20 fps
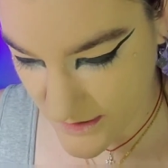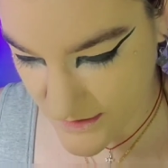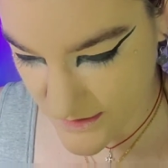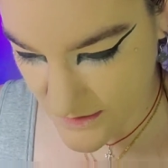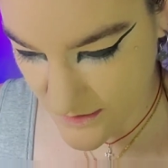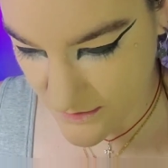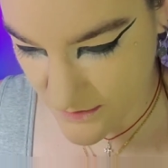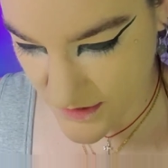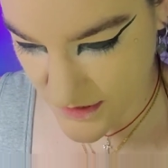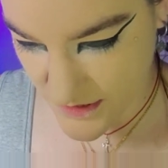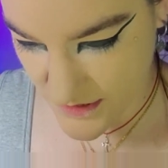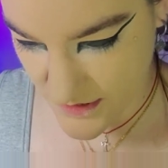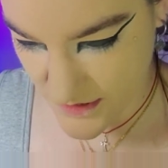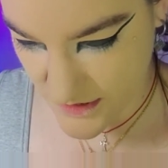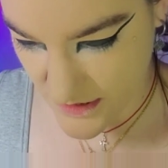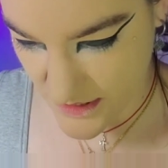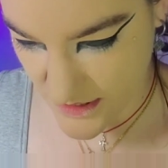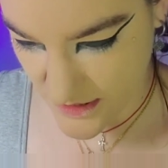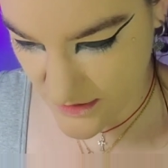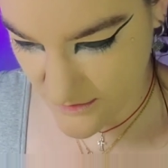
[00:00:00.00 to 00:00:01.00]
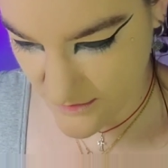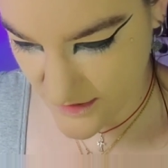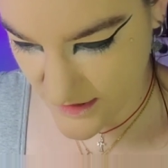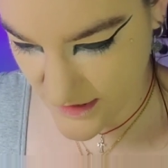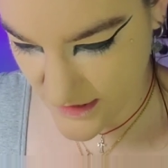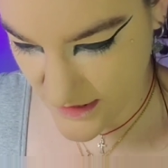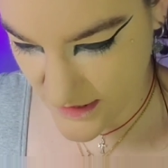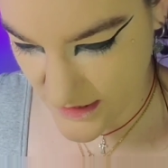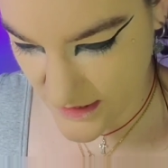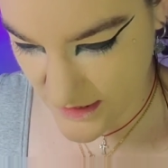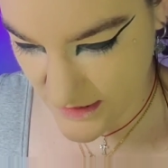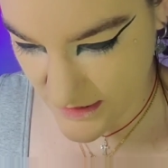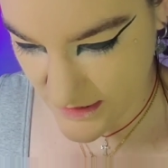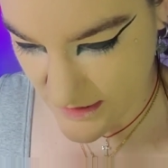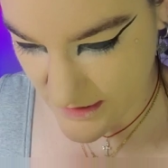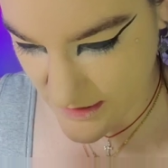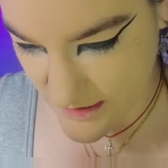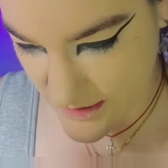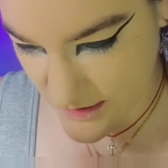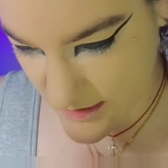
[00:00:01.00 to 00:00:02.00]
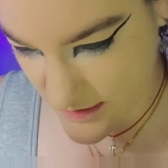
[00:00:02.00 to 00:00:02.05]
so which side was this?